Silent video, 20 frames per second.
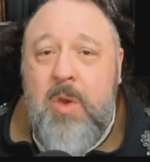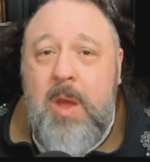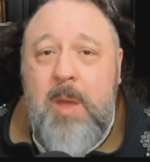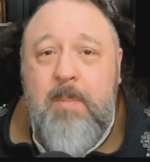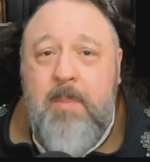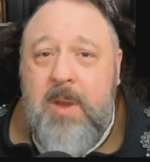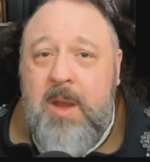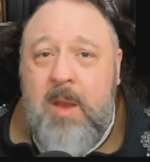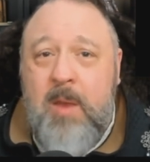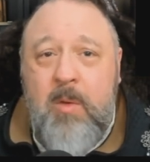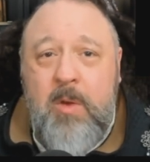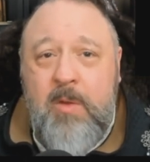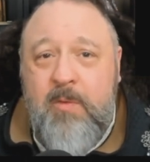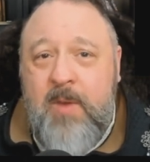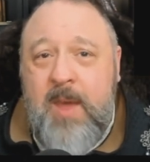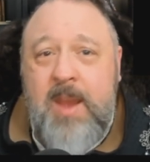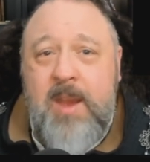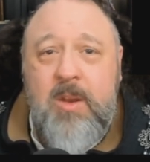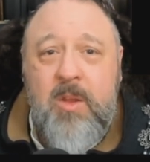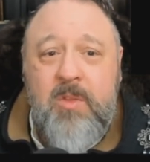up and I wanna
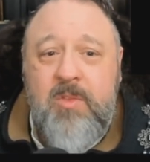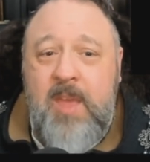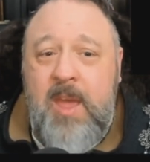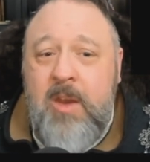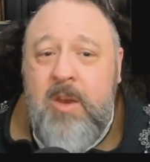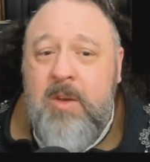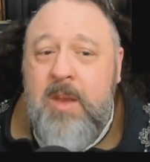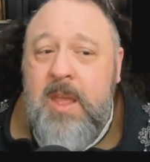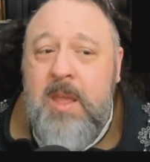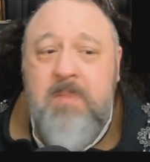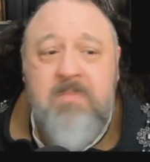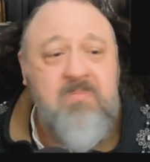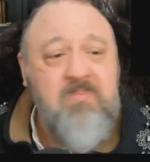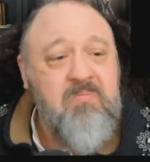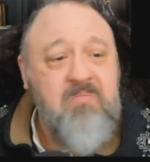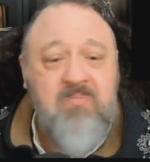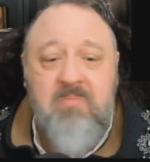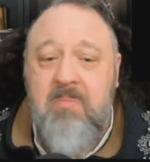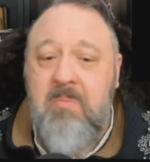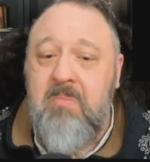fight on Saturday,
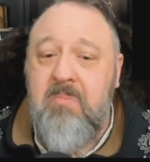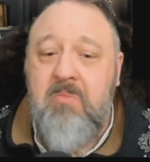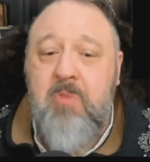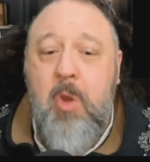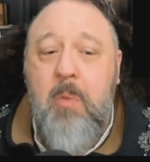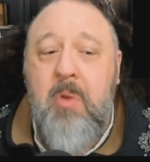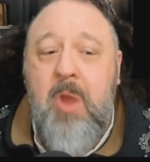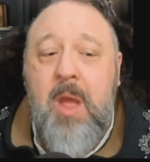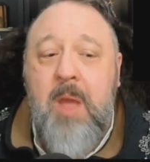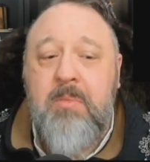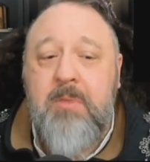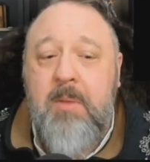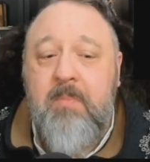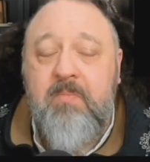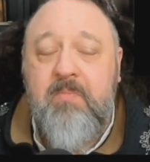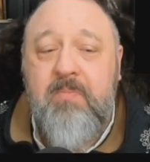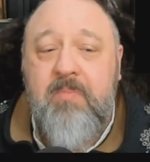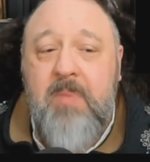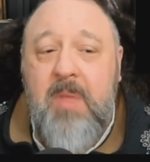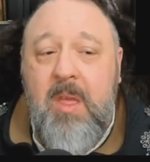no problem.